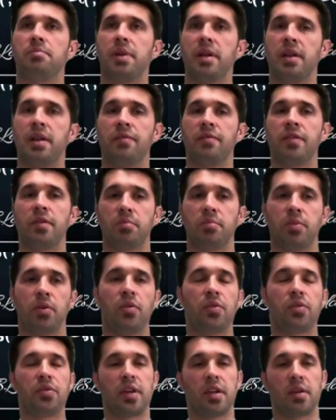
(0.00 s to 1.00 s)
benefit
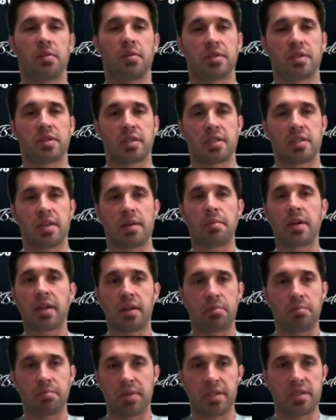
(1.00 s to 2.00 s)
both teams because I'm like
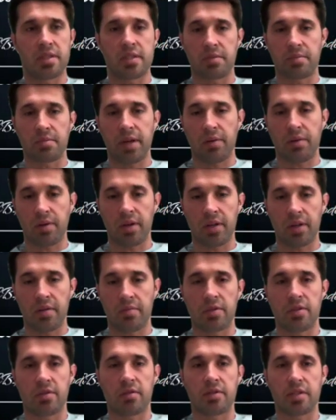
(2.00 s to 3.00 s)
a businessman when it
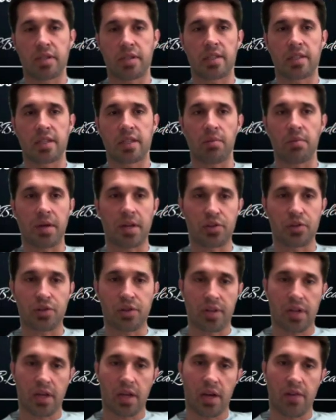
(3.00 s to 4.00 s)
comes to those things. I'll make sure
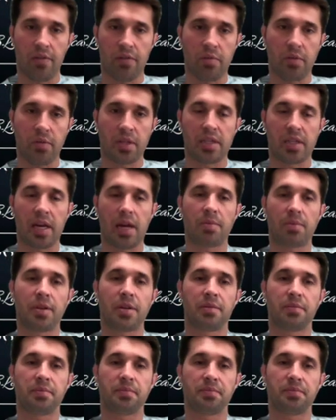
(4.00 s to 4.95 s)
that everybody's happy.